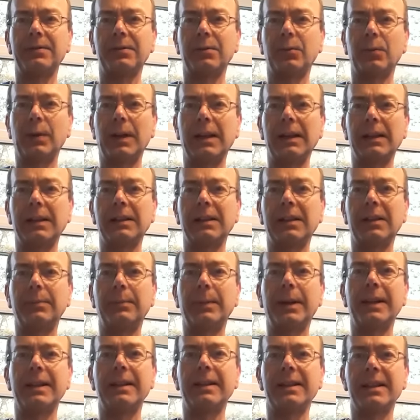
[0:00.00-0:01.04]
to
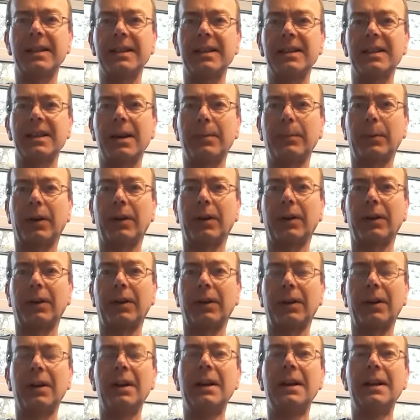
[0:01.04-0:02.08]
welcome in the
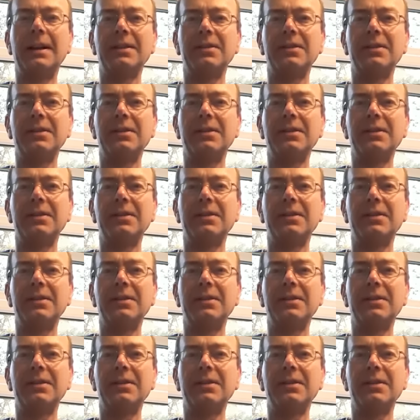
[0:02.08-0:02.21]
summer,